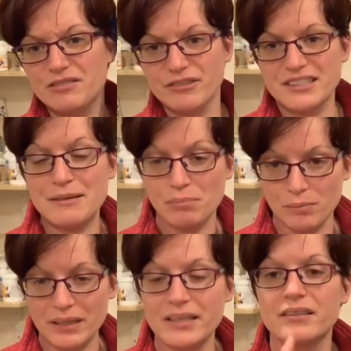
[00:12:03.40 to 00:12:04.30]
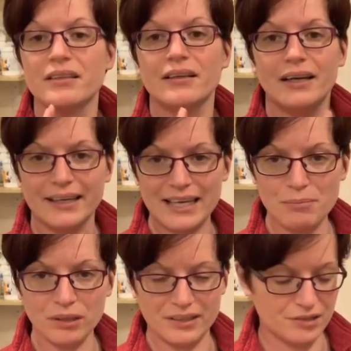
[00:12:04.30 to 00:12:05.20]
a simple mix, a
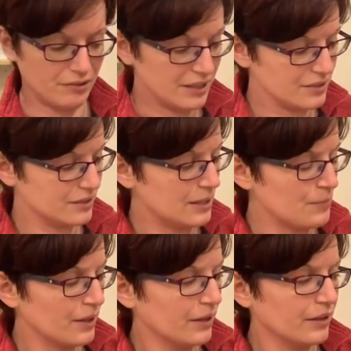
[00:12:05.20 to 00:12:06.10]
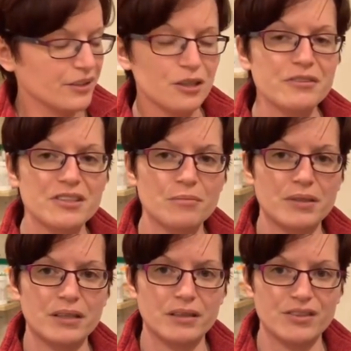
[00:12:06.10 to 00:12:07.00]
kibble is great. Go for
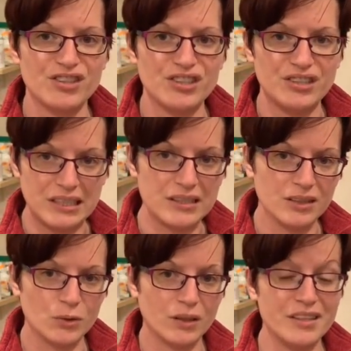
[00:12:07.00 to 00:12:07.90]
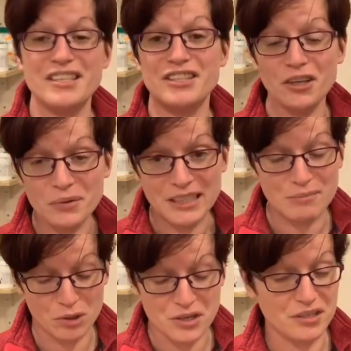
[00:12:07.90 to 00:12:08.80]
something that's decent quality. You don't need
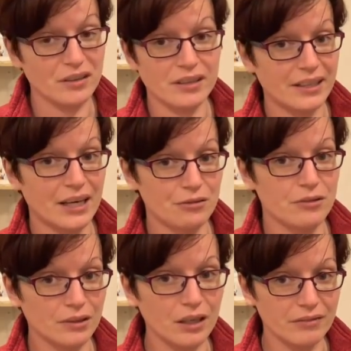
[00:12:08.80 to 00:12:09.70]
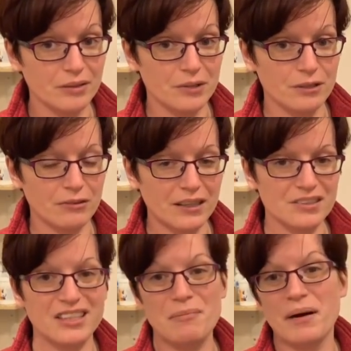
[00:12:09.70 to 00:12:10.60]
much. You're not going to get through a lot of it with the
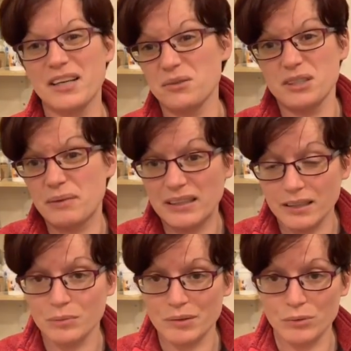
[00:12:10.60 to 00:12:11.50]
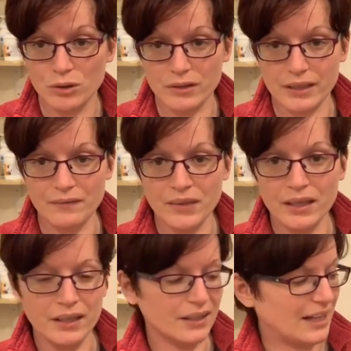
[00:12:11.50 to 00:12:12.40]
rats, so you might as well spend a little bit more on
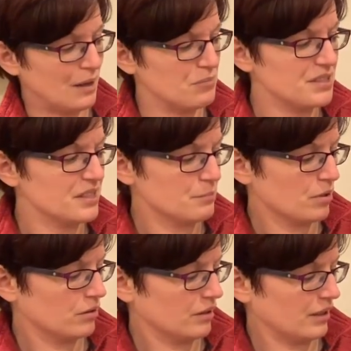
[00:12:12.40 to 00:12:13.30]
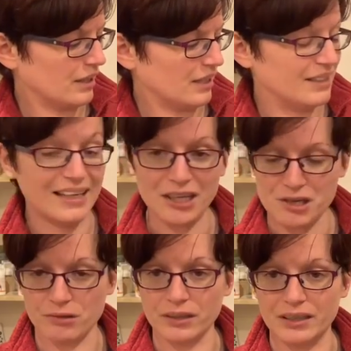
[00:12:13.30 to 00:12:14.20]
it. This is
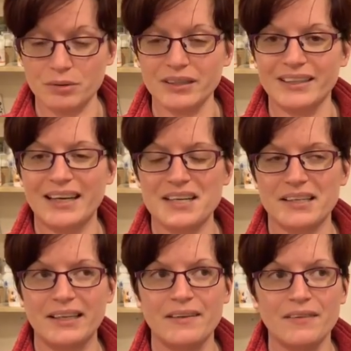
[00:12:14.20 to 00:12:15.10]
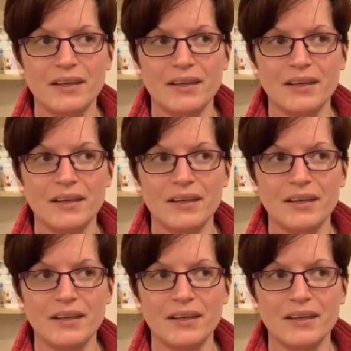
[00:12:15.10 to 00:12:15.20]
natural kibble, and actually